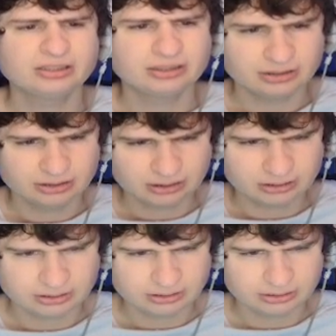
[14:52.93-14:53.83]

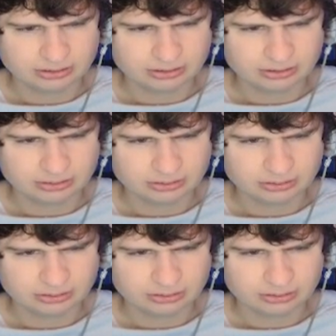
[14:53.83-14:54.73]

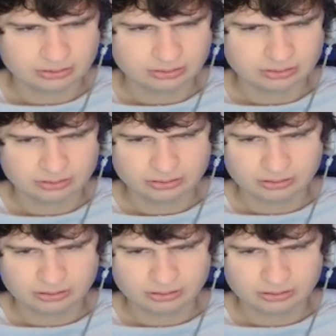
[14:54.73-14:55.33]
Nothing is said.